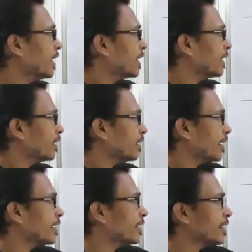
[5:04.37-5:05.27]
array
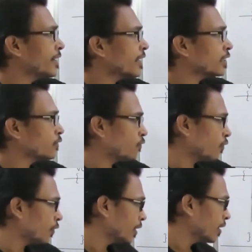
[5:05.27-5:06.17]
at index
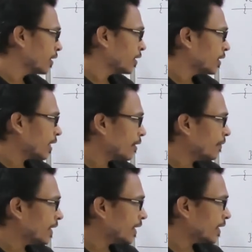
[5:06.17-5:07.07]
4?
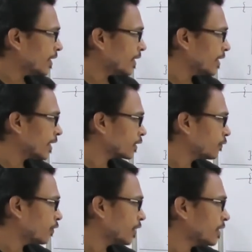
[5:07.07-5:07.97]
AB array index
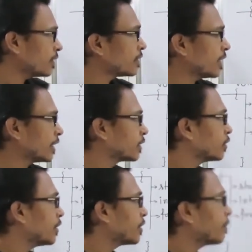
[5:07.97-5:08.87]
4 is 6. So
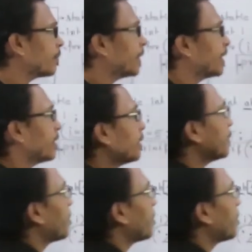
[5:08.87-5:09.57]
it will print